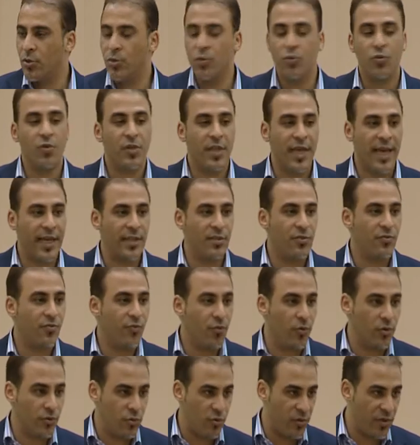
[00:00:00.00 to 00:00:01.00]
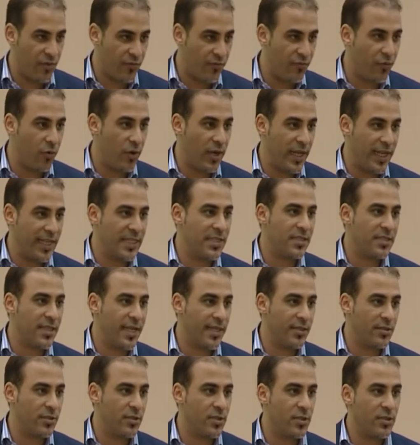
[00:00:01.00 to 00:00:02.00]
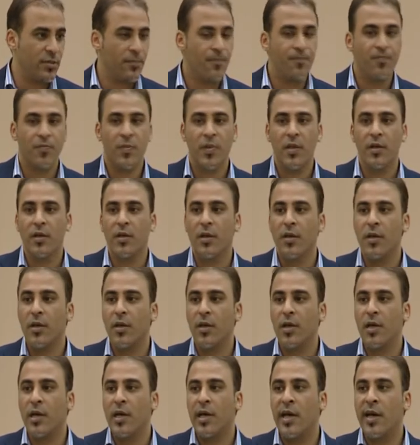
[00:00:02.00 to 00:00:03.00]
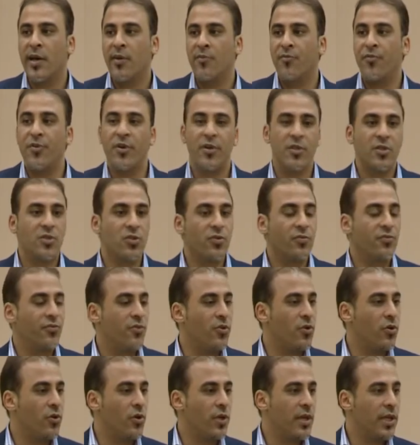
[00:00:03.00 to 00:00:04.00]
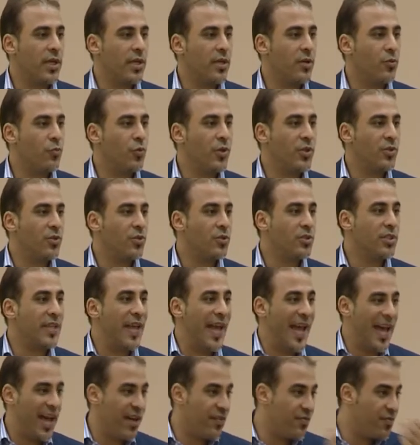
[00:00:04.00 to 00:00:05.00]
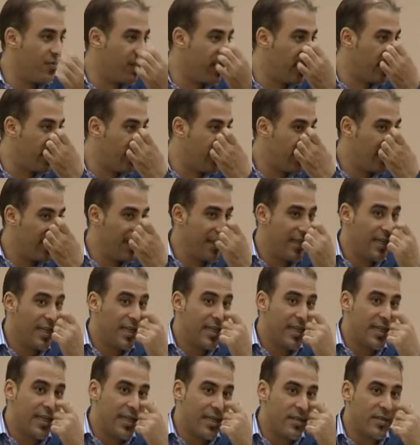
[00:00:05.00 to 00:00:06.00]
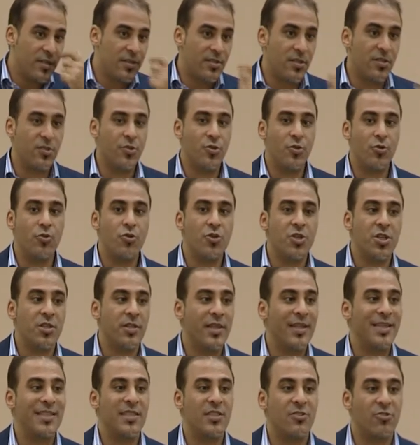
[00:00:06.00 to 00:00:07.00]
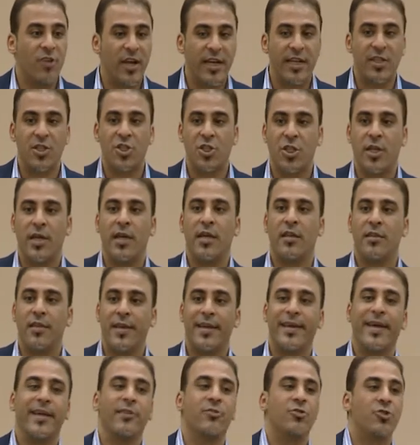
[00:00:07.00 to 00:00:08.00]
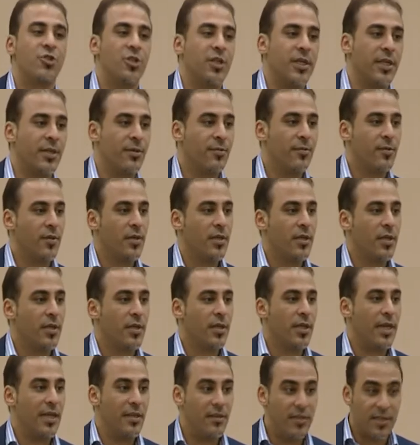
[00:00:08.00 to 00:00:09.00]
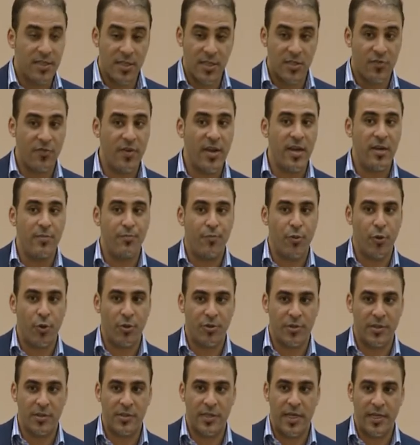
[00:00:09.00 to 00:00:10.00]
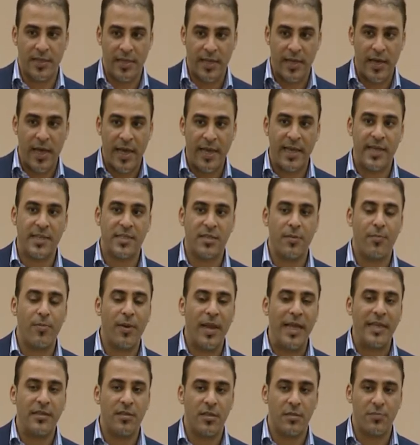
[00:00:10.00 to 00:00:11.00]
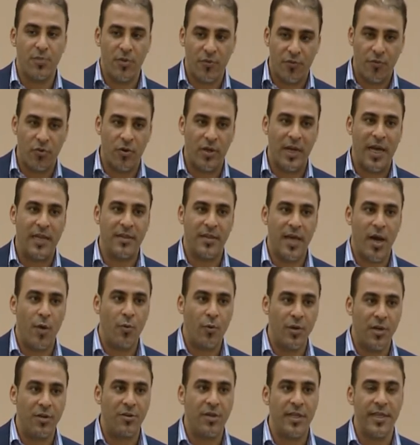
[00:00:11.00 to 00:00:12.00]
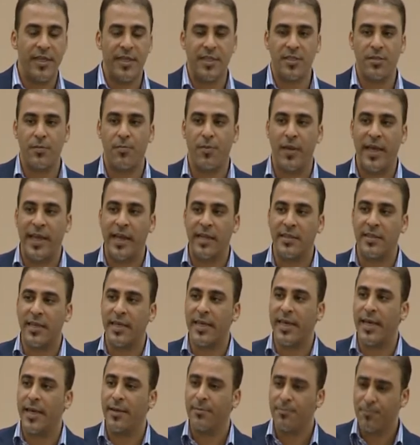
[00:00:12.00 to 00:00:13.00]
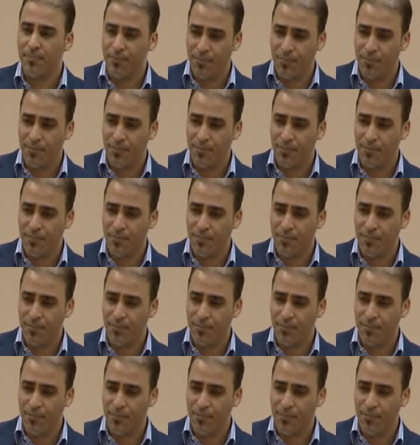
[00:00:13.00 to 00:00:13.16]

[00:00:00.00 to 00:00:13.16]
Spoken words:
do that to the full extent. First of all, we don't have the institutional structure in the country, and this is very important, and I explained it before, and I will re-explain it again,